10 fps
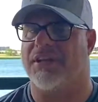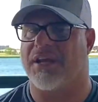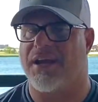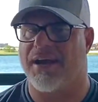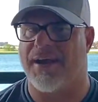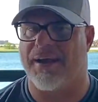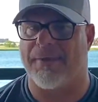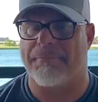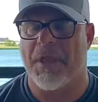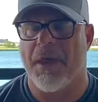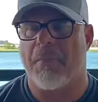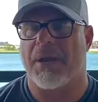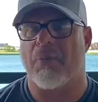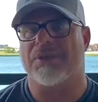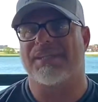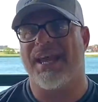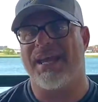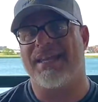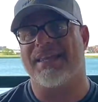kayak. But I will tell you